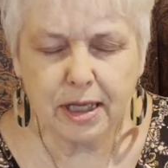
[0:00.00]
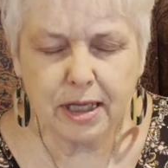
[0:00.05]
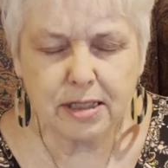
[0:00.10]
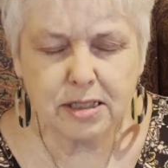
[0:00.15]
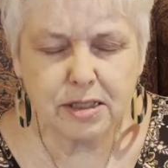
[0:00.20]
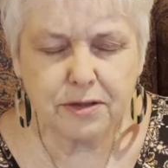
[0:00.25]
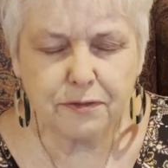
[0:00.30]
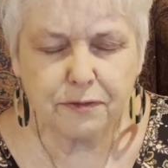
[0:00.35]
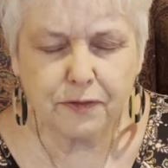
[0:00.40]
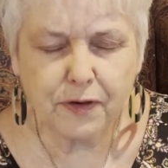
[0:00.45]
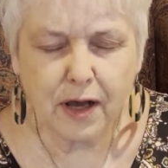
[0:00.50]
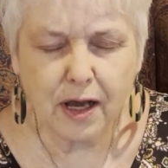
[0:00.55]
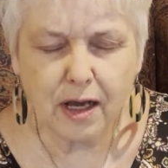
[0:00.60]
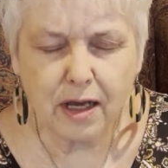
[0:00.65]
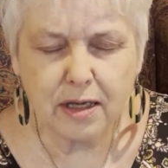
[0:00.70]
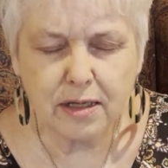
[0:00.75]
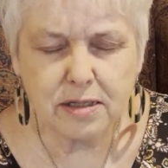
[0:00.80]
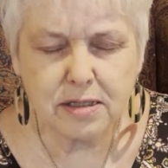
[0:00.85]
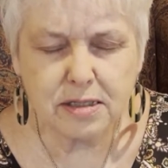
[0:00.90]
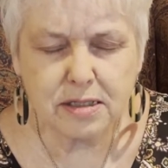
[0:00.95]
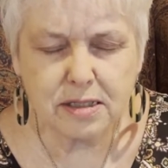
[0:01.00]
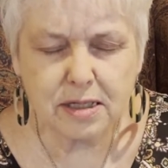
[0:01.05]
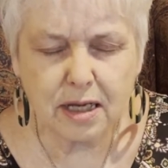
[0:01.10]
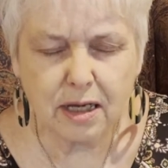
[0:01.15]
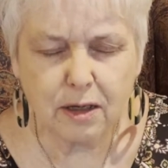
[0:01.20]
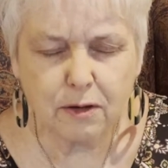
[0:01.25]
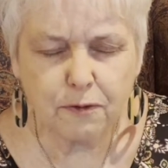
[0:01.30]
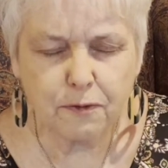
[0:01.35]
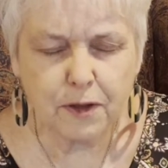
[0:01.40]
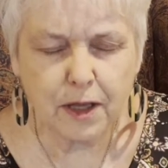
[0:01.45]
that divine
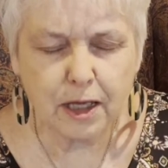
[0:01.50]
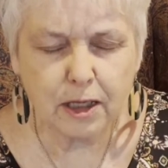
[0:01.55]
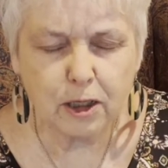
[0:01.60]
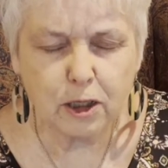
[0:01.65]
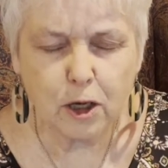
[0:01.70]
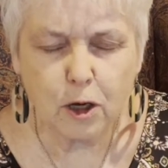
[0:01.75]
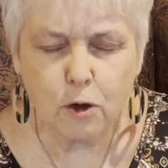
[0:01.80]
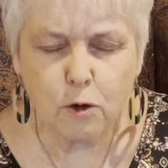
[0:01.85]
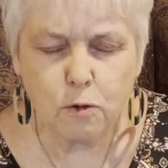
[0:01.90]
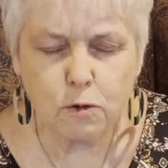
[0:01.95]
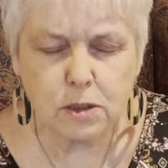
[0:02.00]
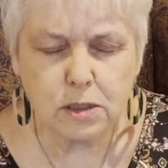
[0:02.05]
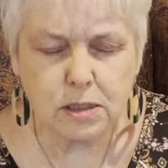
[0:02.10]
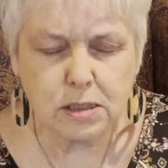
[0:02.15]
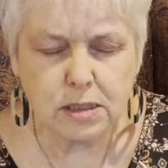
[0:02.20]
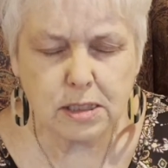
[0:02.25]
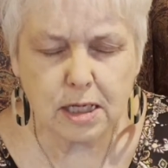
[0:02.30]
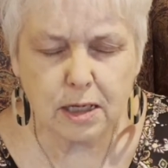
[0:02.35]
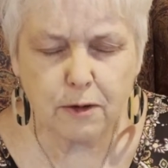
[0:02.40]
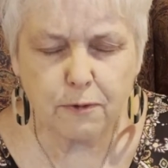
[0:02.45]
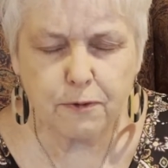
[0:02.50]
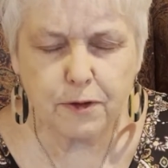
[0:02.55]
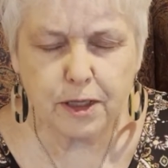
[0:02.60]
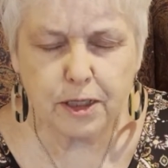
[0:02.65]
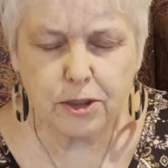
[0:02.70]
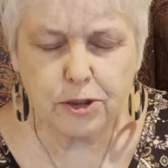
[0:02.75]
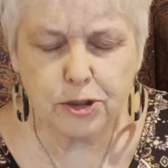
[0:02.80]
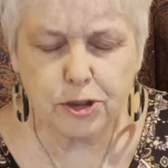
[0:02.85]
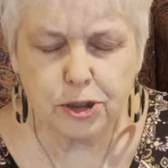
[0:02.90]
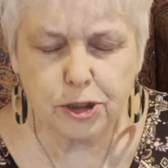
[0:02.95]
self, that golden self that
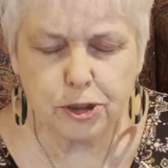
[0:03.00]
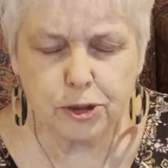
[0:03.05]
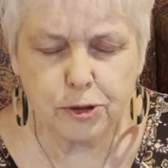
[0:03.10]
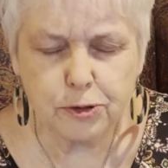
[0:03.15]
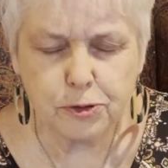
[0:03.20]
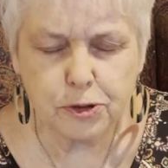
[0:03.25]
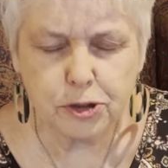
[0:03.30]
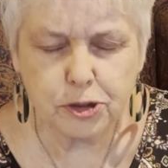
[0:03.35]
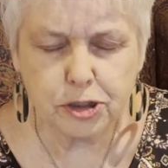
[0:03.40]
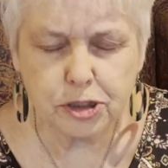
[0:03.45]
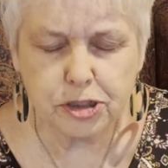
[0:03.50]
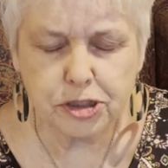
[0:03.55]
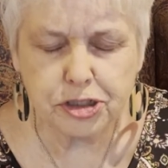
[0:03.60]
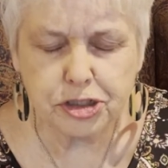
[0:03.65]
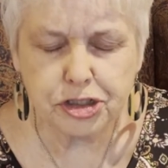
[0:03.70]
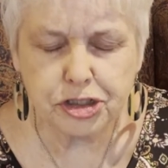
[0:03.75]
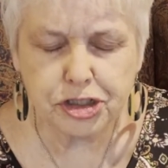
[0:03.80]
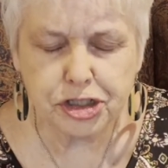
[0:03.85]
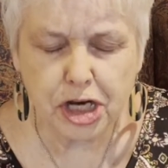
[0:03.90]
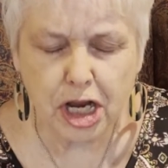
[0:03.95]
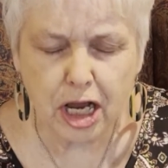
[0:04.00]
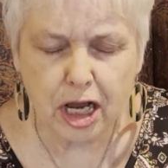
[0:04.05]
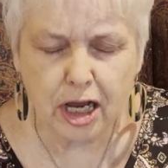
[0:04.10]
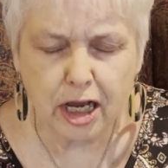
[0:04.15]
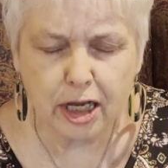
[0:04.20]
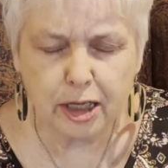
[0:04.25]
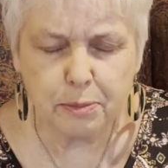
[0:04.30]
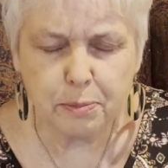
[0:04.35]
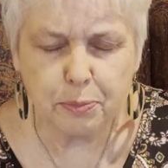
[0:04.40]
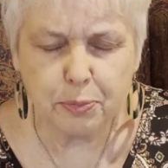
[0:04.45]
is you, to just
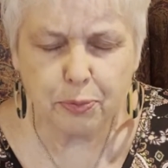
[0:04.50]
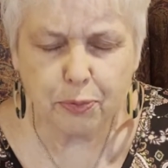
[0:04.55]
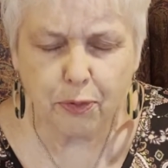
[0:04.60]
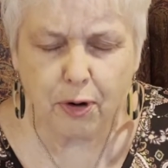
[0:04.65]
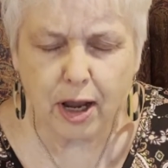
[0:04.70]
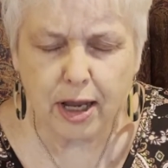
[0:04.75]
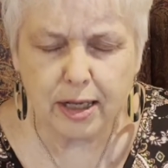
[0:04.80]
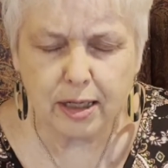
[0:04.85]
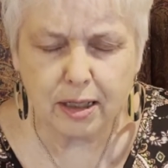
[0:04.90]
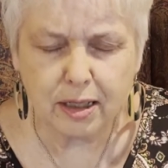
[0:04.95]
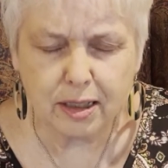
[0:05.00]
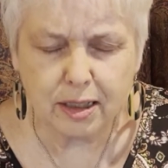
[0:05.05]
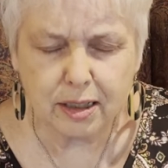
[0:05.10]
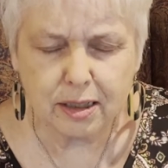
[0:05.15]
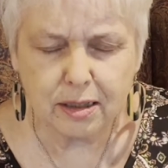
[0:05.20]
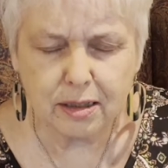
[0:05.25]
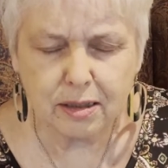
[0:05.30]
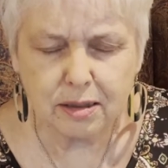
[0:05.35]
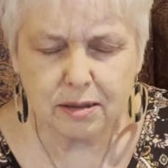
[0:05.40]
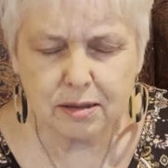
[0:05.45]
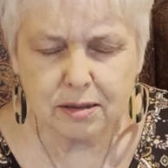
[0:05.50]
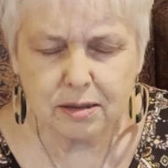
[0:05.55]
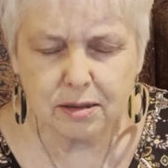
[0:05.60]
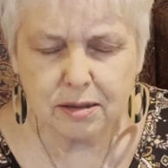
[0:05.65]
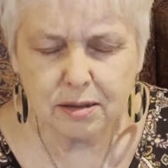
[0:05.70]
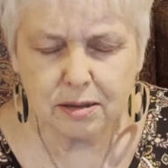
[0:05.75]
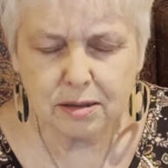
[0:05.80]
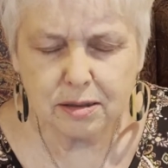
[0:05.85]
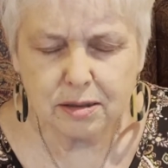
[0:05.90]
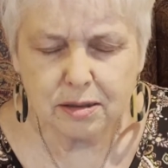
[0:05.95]
shine brightly.
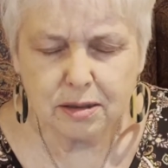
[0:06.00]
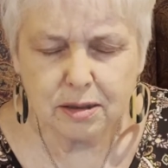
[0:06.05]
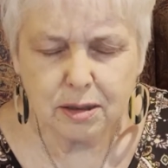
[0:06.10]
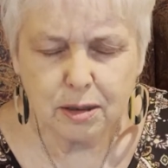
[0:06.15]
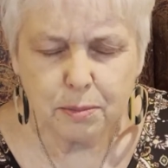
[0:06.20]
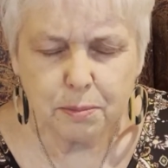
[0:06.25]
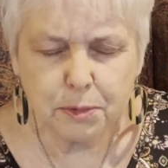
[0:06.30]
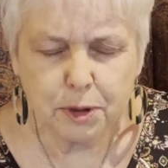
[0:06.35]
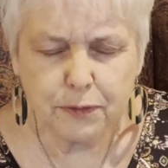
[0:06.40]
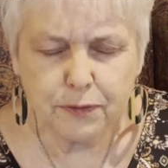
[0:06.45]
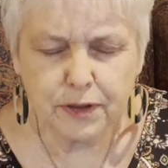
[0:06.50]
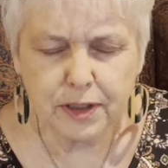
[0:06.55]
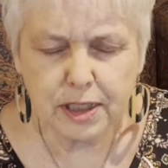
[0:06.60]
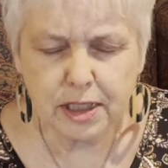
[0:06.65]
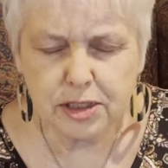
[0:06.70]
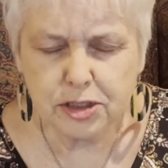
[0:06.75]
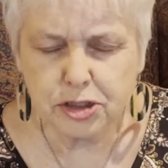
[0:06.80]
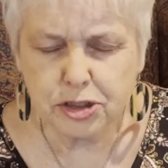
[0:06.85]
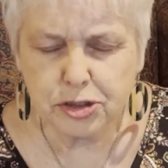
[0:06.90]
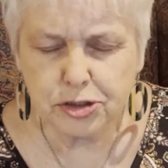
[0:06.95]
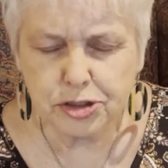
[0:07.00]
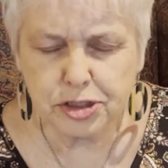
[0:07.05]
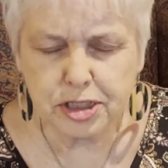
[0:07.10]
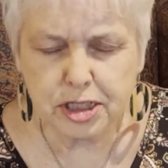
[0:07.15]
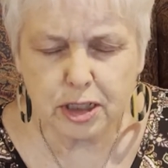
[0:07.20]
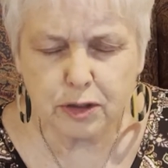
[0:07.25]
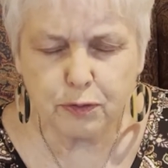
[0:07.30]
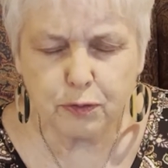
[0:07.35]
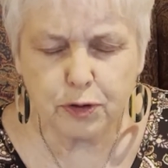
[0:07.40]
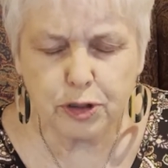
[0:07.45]
Moving into
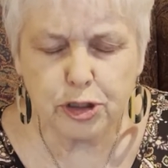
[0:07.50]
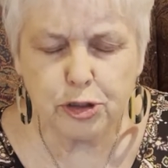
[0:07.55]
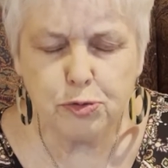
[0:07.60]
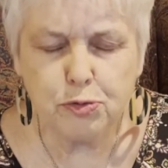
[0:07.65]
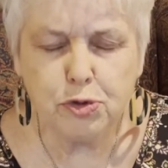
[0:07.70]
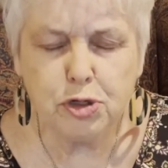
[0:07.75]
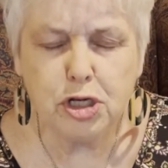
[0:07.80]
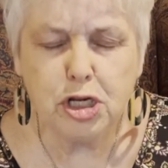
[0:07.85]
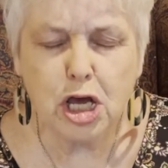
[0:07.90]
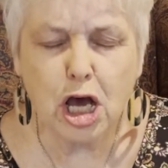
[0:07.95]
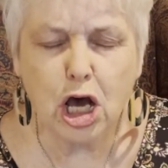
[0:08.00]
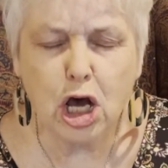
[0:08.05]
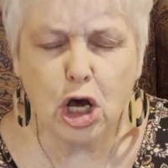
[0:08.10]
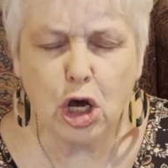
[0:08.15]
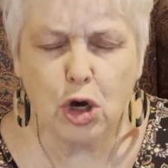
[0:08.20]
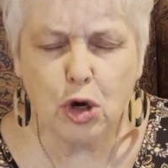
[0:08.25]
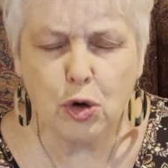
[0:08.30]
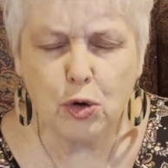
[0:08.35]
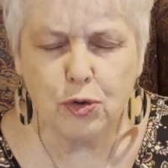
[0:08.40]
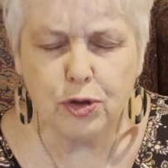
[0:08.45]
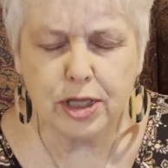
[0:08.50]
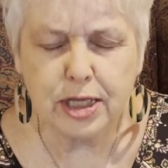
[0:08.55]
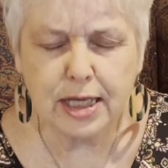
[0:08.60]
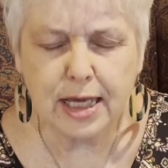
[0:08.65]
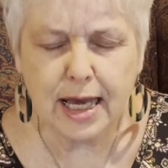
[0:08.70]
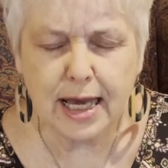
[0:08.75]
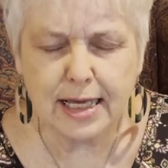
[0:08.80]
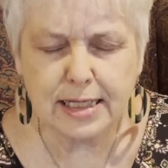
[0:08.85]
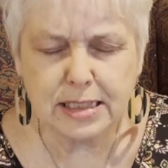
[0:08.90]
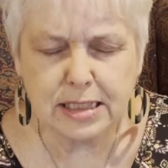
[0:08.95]
yourself where you know the
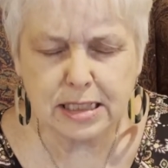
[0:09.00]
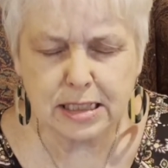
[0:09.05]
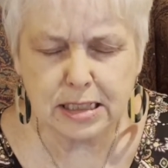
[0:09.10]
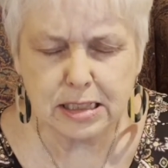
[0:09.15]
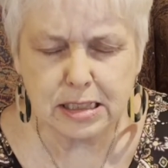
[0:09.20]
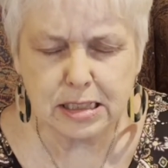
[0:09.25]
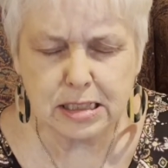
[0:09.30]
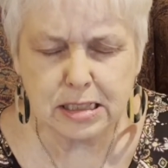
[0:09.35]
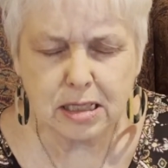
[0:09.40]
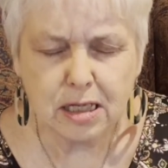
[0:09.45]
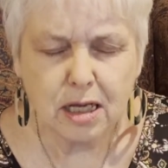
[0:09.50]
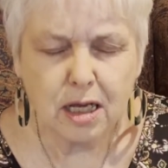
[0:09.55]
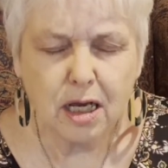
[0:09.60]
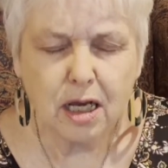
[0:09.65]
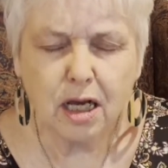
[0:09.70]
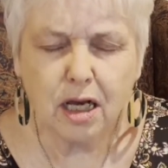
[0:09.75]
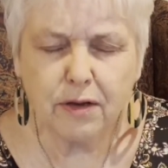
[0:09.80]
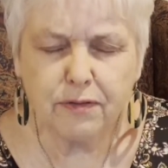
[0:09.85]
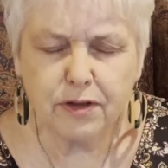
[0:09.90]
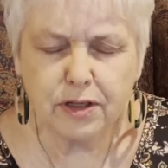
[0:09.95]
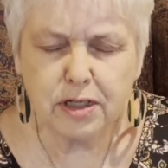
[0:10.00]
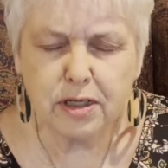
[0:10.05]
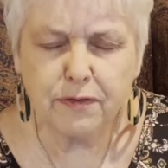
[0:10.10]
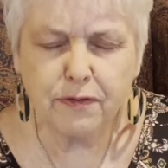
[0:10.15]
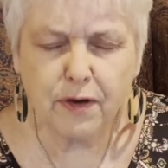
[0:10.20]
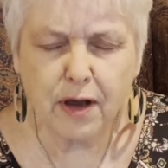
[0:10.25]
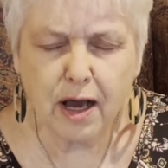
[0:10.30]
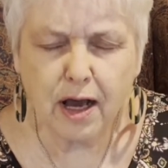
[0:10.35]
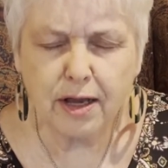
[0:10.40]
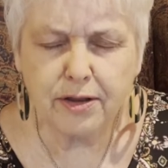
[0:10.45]
essence of the
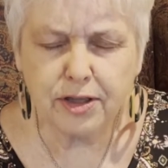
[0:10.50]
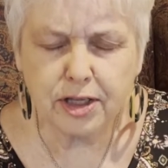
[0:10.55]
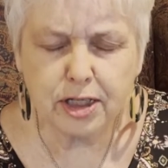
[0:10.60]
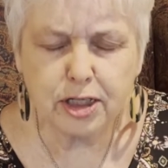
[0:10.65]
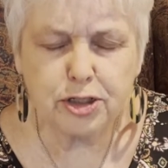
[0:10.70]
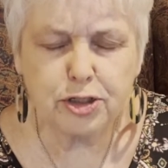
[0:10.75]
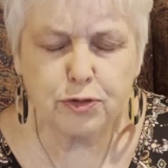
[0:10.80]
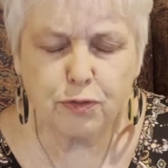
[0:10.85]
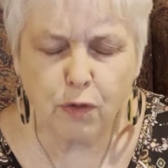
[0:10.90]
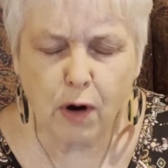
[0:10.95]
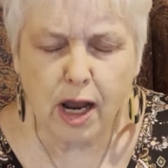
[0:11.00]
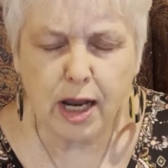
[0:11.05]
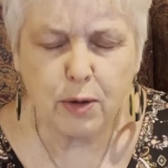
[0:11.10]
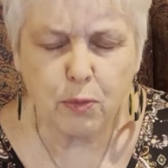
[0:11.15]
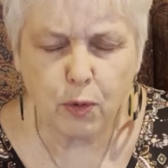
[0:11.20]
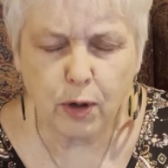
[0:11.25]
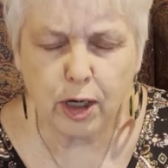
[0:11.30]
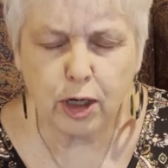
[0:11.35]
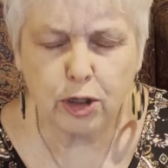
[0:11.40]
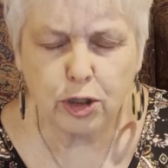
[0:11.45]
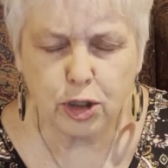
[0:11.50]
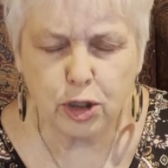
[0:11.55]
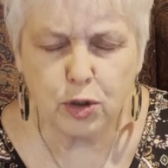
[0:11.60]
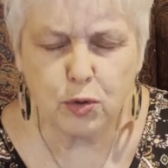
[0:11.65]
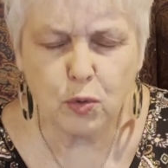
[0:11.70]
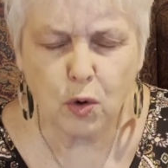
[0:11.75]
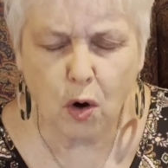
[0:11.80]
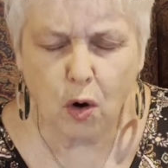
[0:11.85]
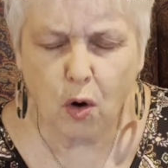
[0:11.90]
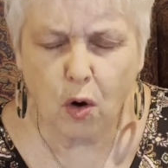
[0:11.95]
divine that is right where
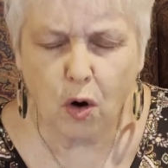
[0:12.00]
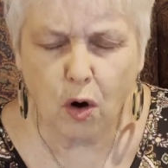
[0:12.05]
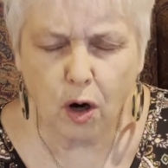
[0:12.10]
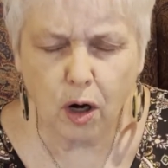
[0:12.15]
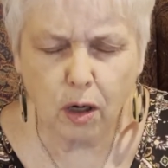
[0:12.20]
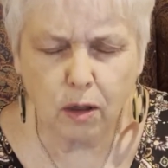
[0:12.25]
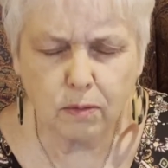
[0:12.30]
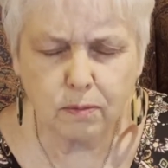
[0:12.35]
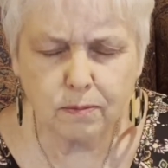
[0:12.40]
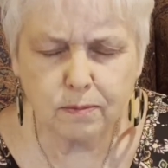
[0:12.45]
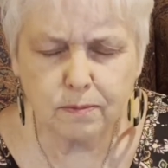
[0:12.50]
you are.